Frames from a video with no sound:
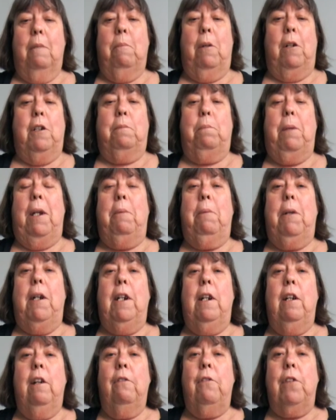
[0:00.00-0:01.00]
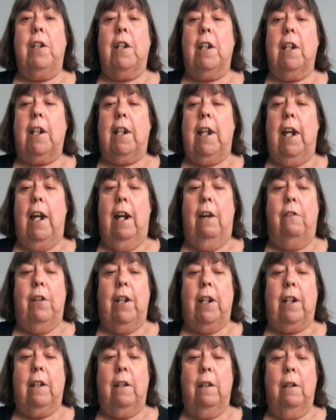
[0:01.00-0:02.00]
Most people are loving and
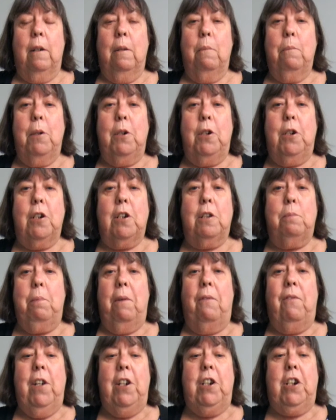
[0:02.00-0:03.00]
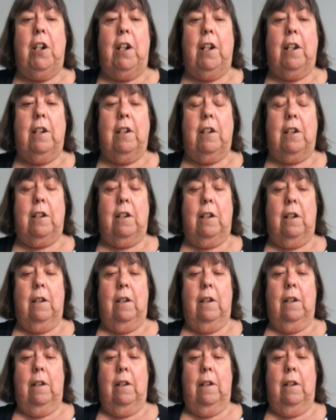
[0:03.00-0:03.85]
caring, but just be vigilant.